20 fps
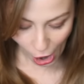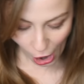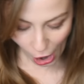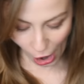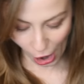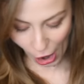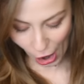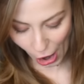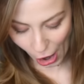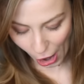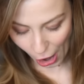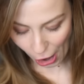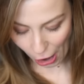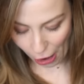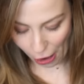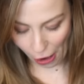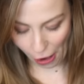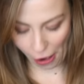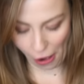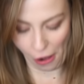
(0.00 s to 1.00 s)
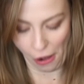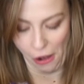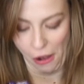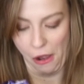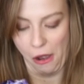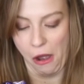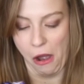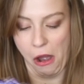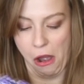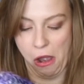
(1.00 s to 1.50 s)

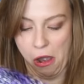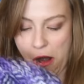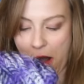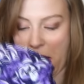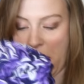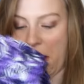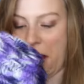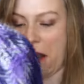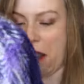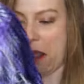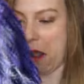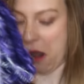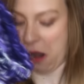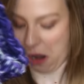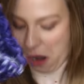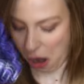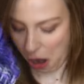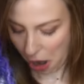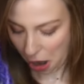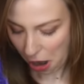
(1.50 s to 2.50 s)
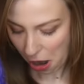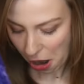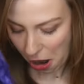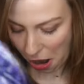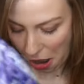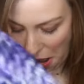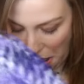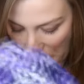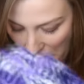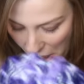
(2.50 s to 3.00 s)

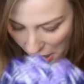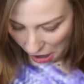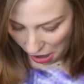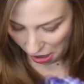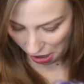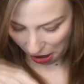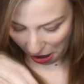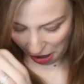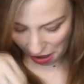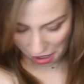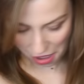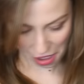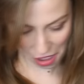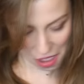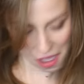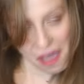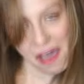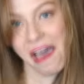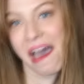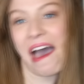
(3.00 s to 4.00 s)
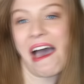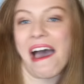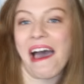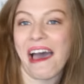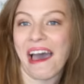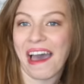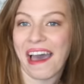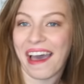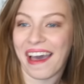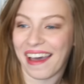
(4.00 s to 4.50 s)

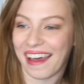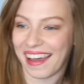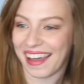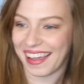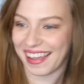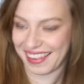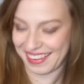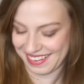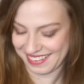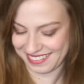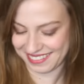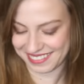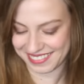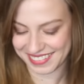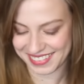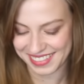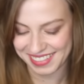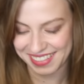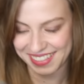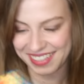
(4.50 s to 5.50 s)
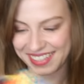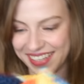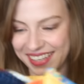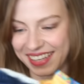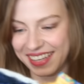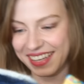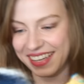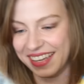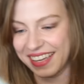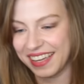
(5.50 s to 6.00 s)

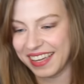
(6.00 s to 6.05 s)
No one is speaking in this clip.